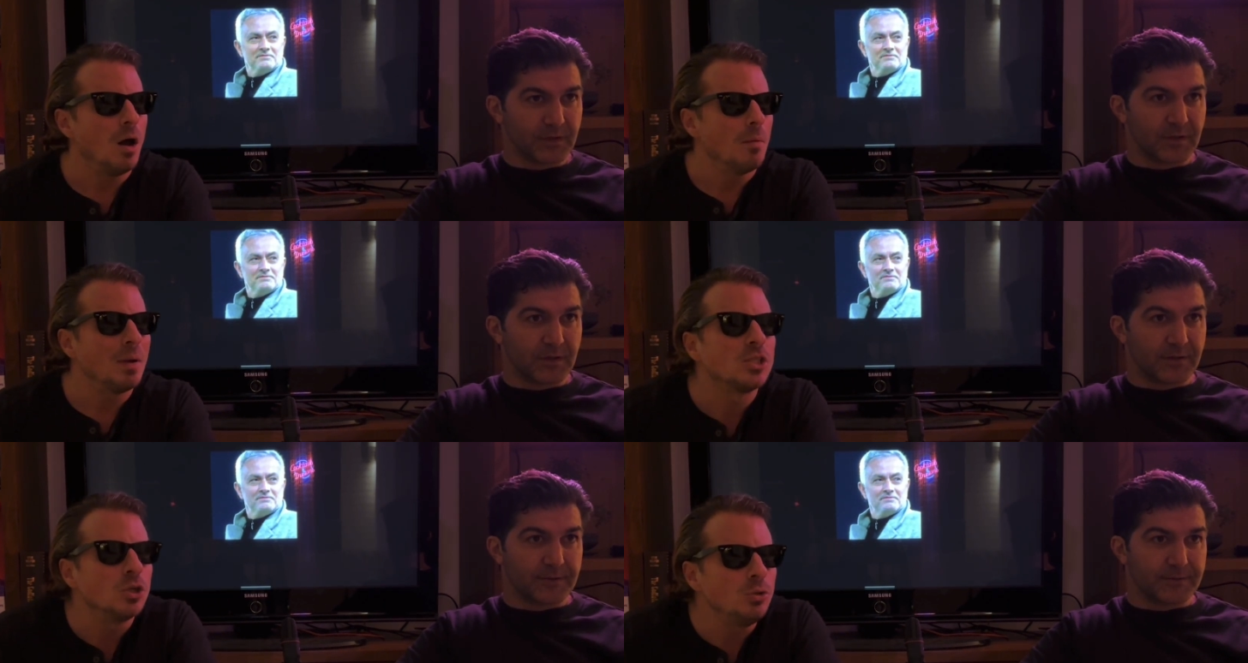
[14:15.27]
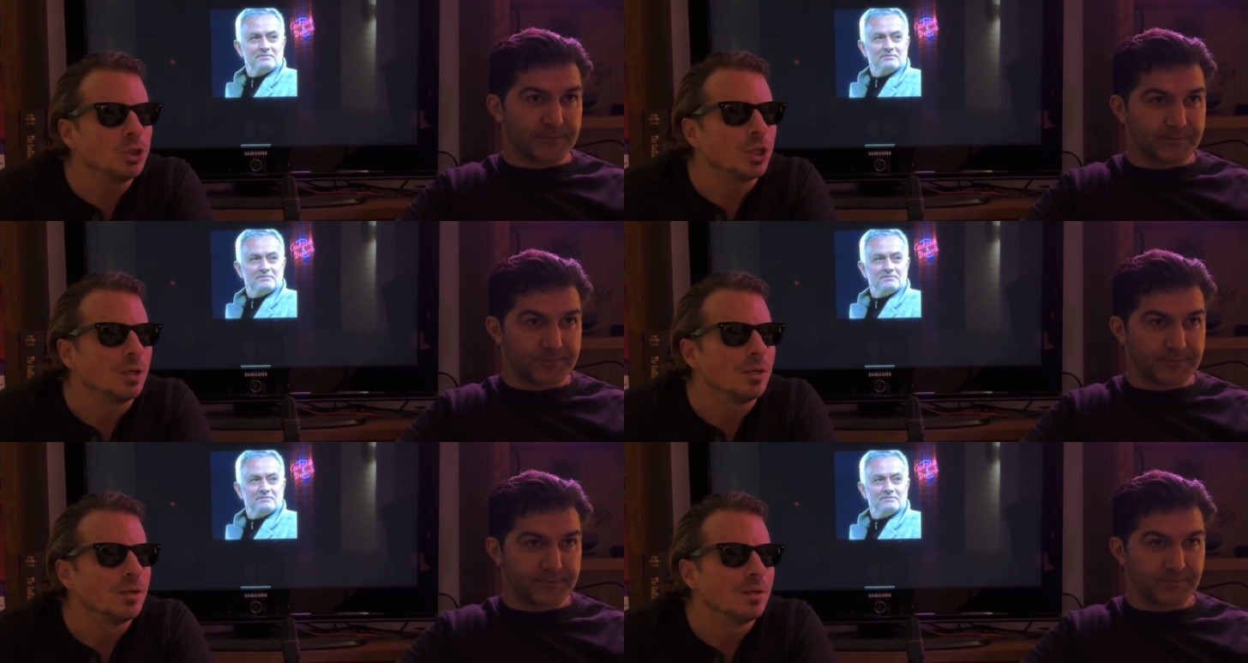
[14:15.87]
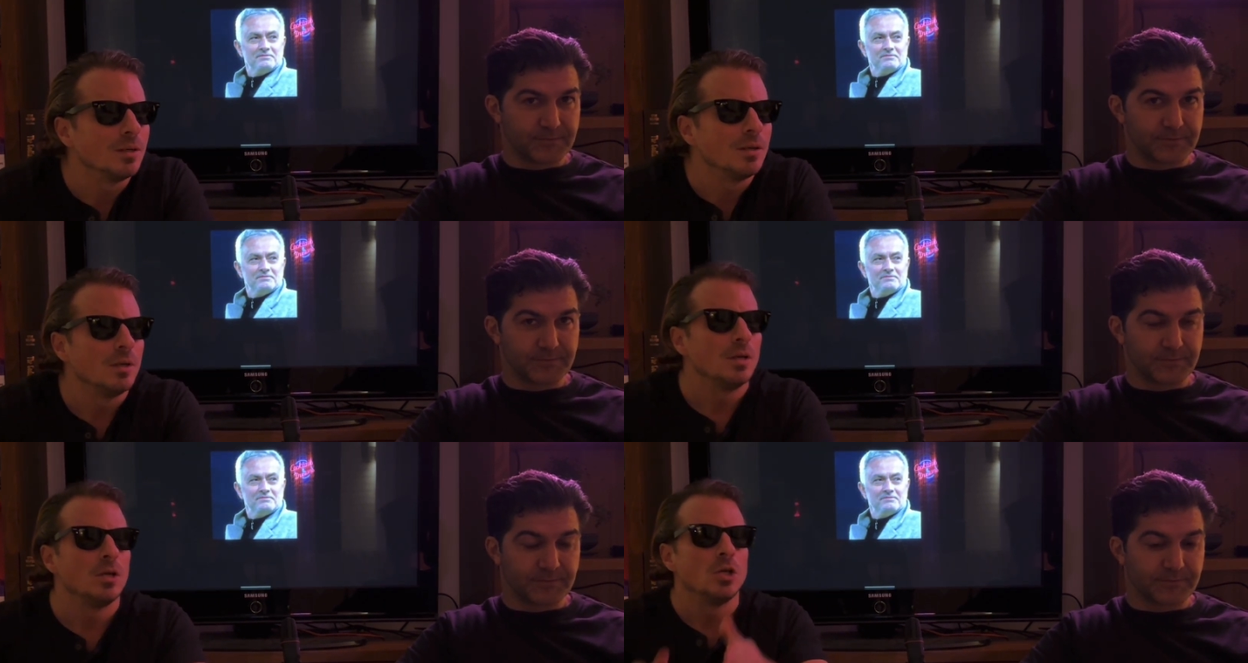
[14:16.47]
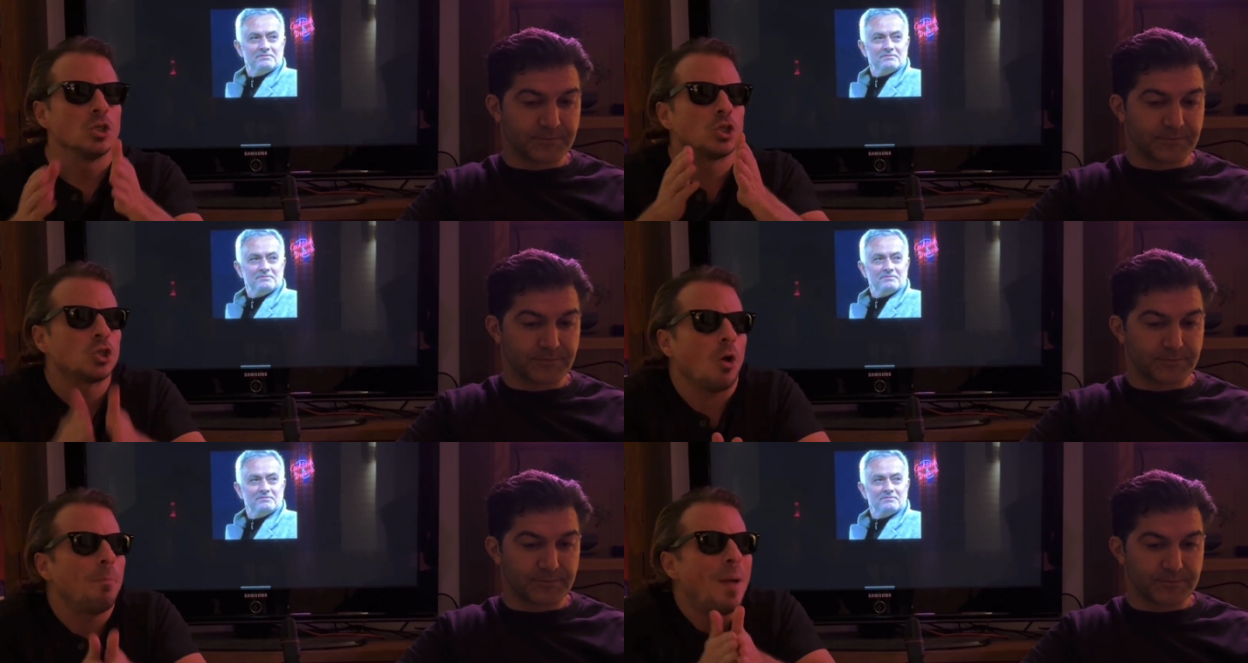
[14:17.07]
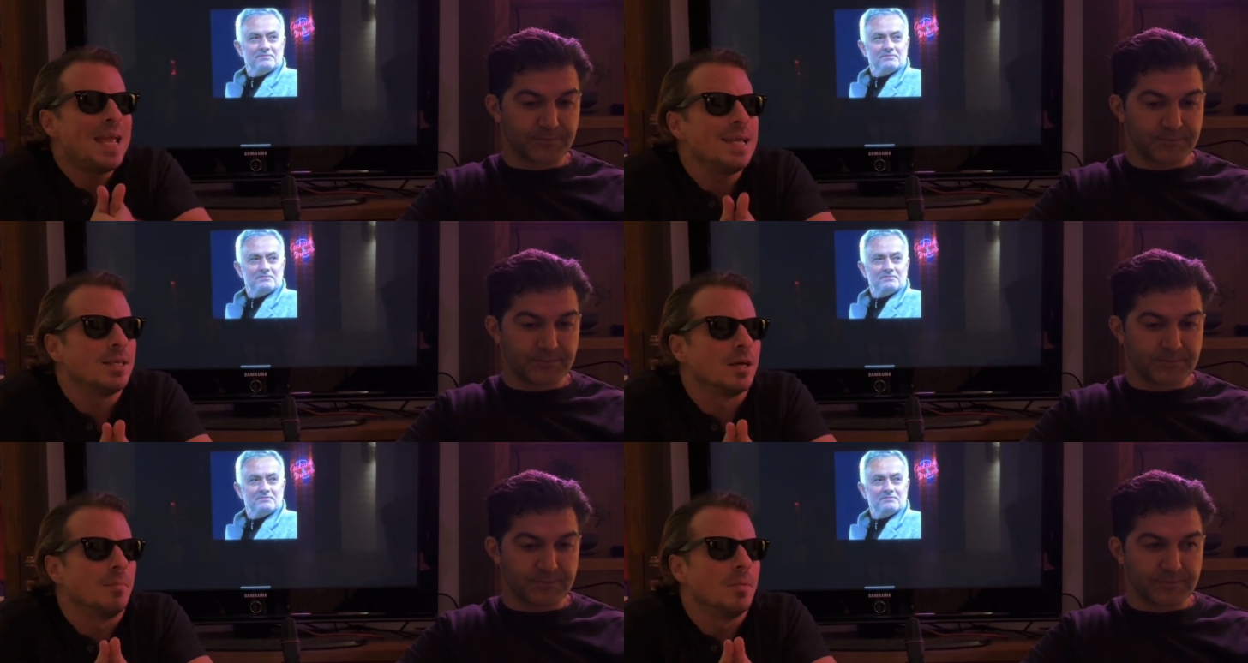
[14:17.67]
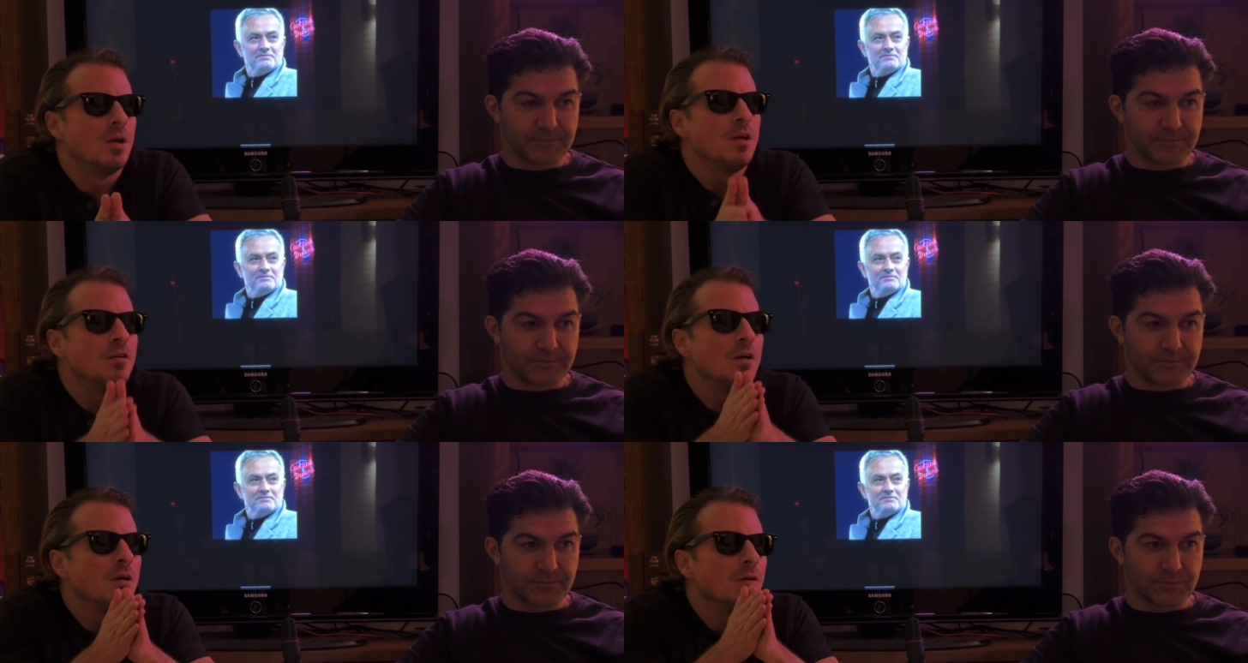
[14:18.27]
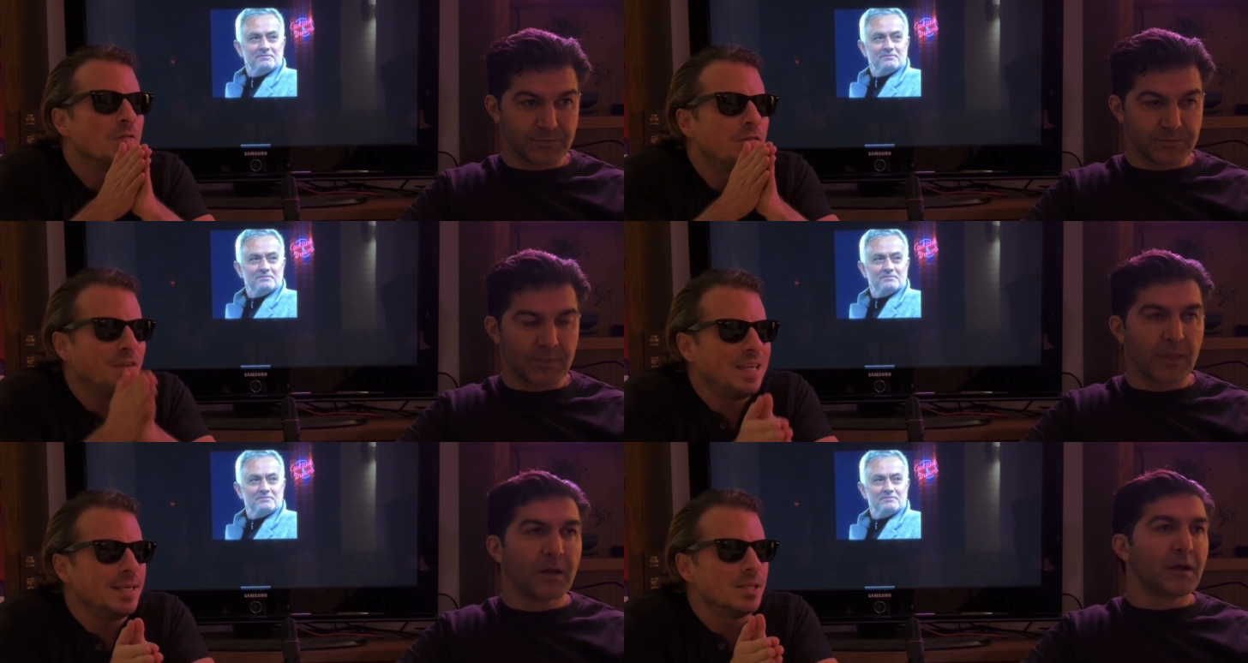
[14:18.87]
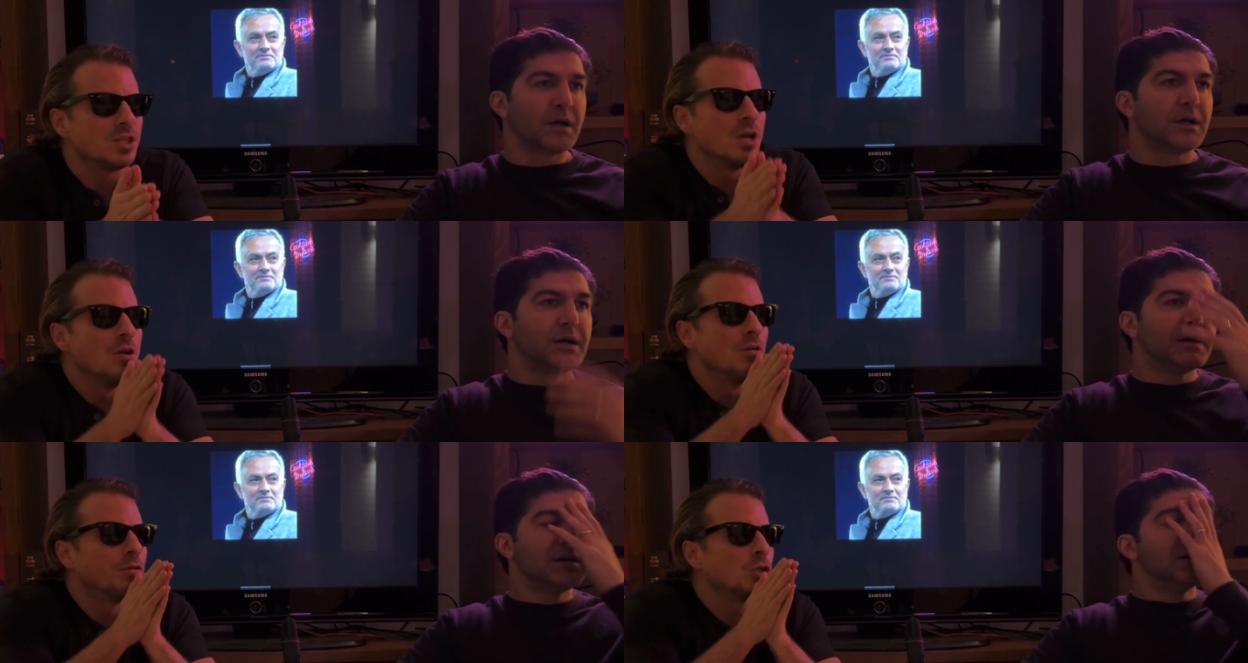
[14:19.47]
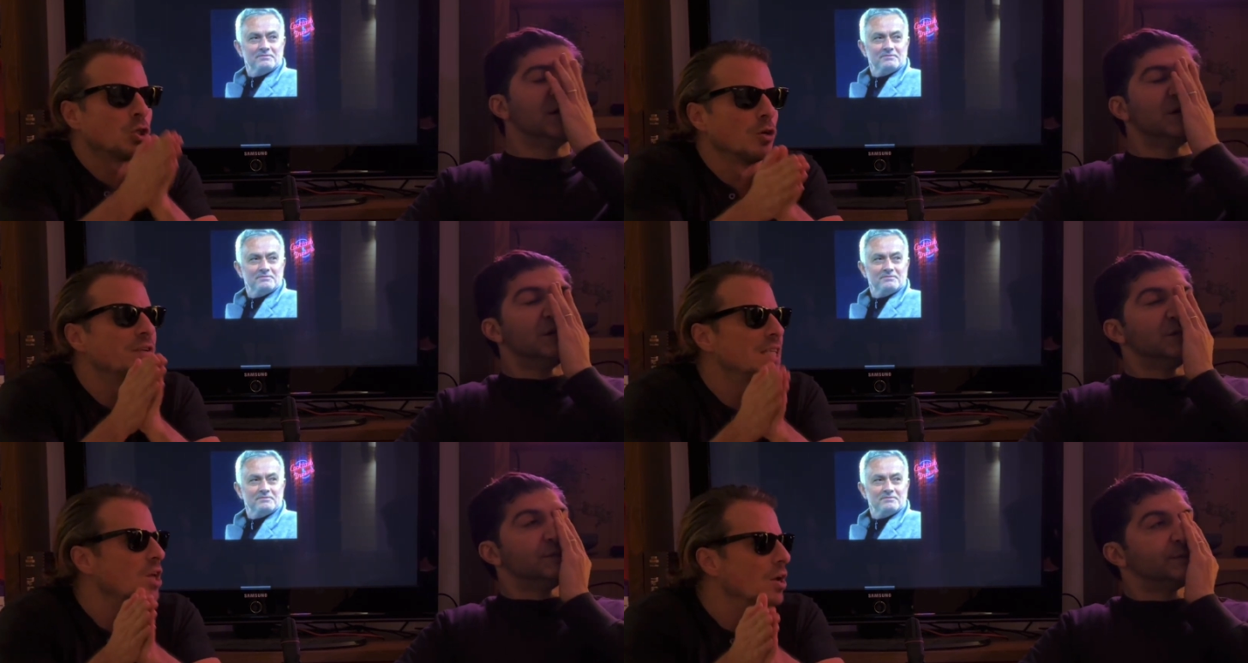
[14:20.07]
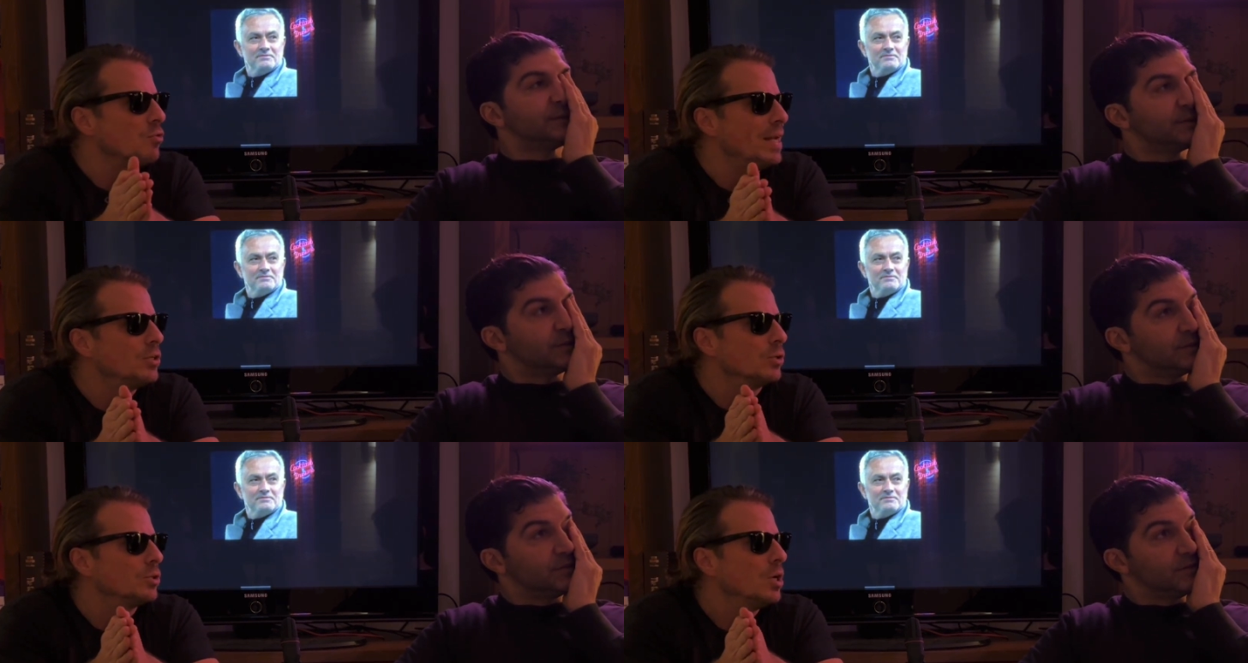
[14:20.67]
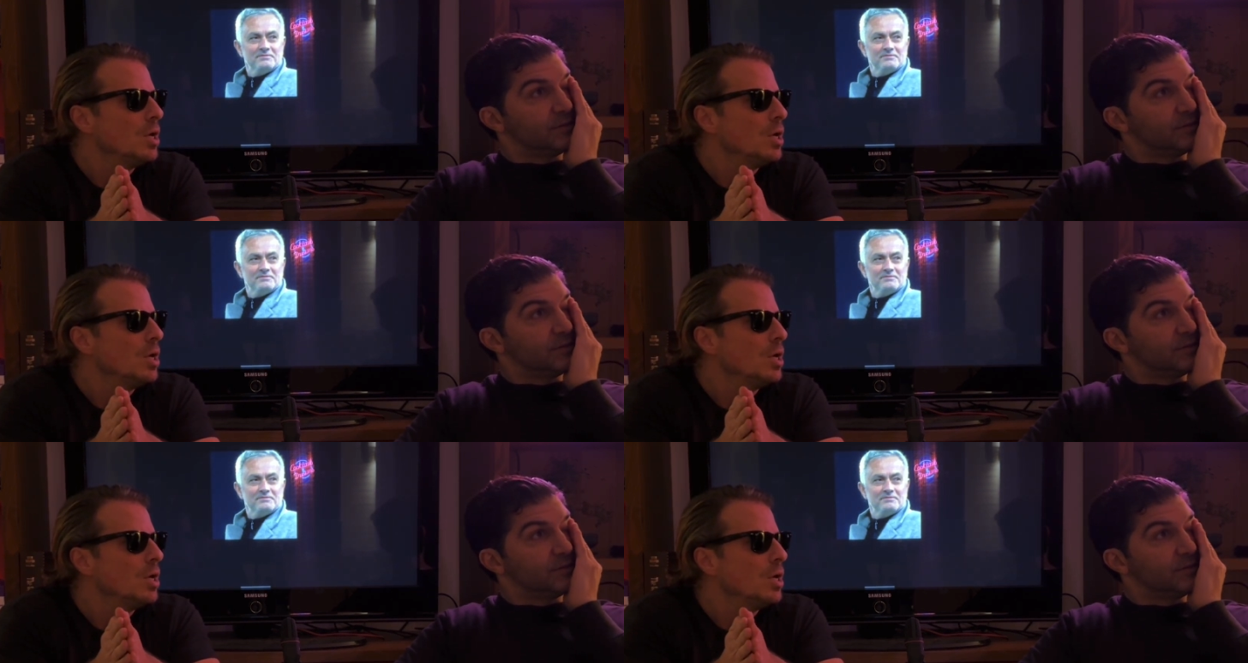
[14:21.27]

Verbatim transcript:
Speaker 1: My solution: stop paying them fees for services unrendered.